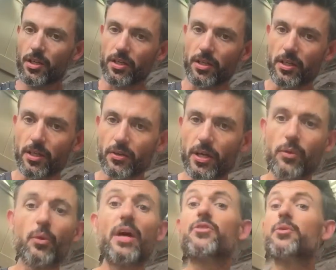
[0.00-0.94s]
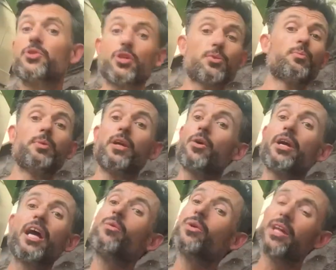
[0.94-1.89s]
and we have to just be
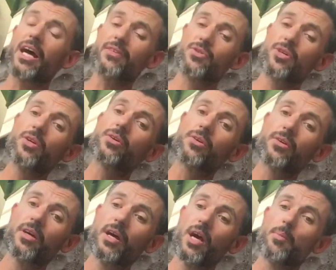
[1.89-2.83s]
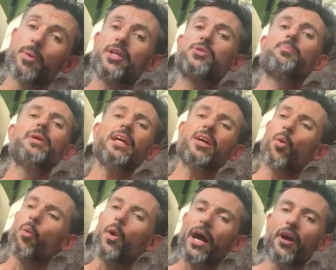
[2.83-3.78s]
okay with that too. But it's being
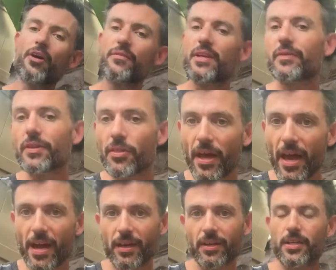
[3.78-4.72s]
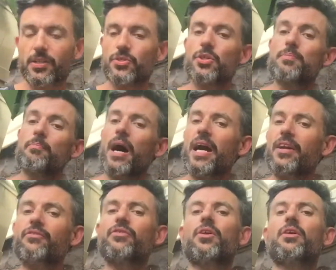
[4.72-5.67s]
aware of even that. Like, it's just
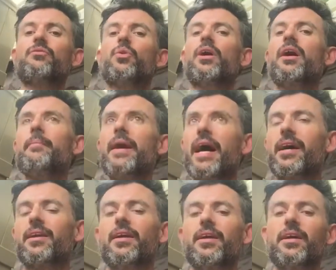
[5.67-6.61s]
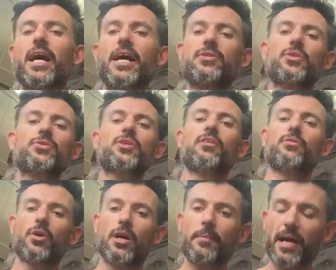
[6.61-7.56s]
mindful of where I'm at. Ask
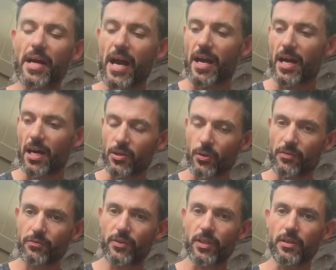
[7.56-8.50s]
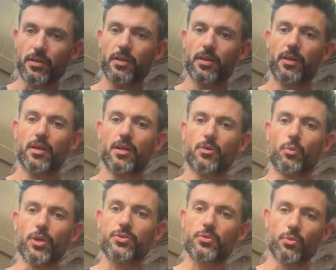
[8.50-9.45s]
yourself, where am I at? How do I feel?
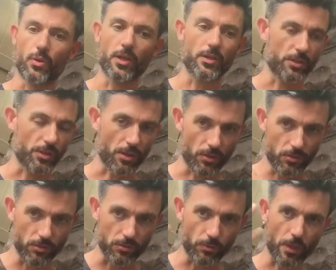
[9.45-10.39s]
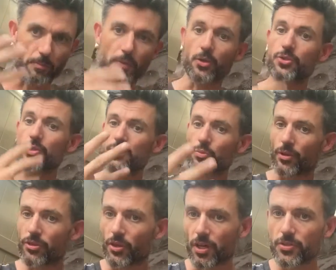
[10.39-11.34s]
What emotions,
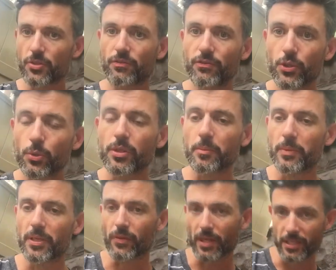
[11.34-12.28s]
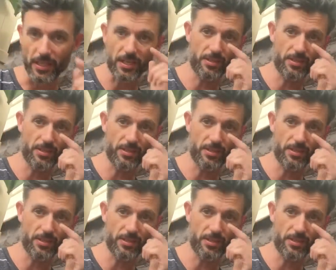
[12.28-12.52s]
what thoughts are fueling me right